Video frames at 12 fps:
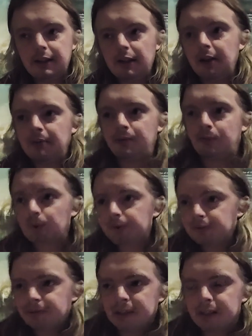Like with all
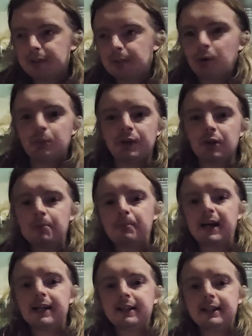the figures what we got
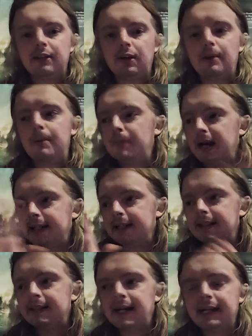back in
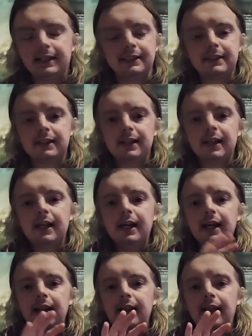the days,
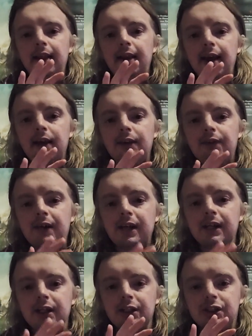it's
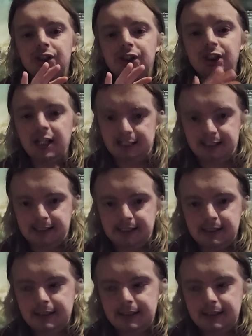fucking shit.